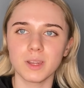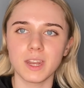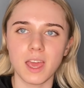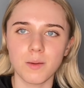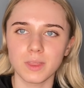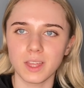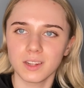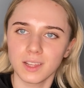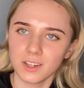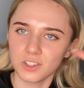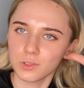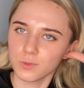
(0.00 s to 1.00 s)
name and then they
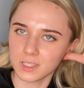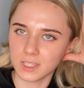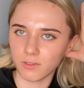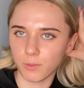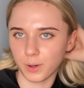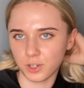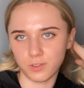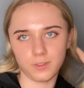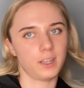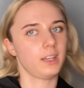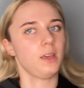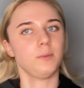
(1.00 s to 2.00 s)
just receive a bunch of
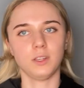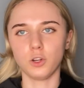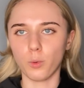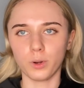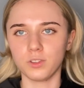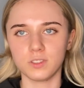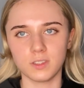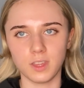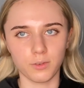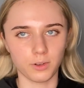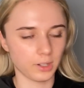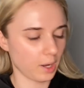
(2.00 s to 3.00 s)
nicknames and no one uses their
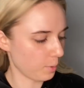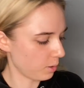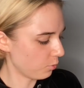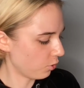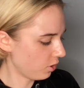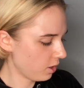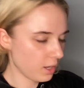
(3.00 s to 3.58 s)
real name anymore.